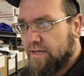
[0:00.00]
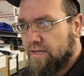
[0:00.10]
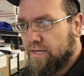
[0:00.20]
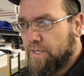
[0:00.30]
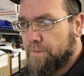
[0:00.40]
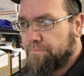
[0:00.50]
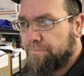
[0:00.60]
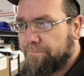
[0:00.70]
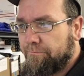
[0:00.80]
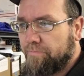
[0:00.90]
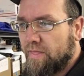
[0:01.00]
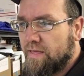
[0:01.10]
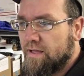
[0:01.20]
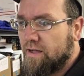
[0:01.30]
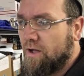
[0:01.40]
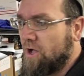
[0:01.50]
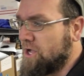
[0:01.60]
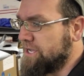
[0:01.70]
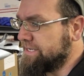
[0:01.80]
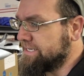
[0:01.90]
um,
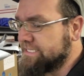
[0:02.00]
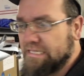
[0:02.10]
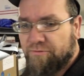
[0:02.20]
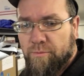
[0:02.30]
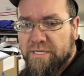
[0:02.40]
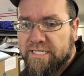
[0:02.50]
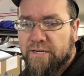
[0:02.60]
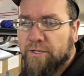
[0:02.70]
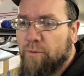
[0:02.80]
on different material